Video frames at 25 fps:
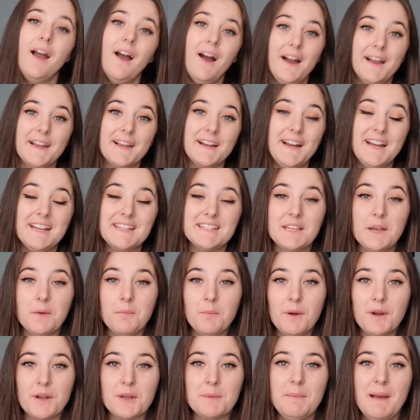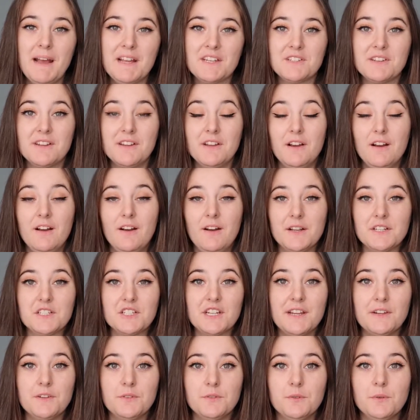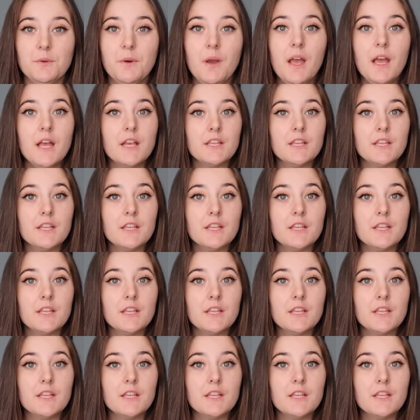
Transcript: Hi guys, and welcome back to our channel.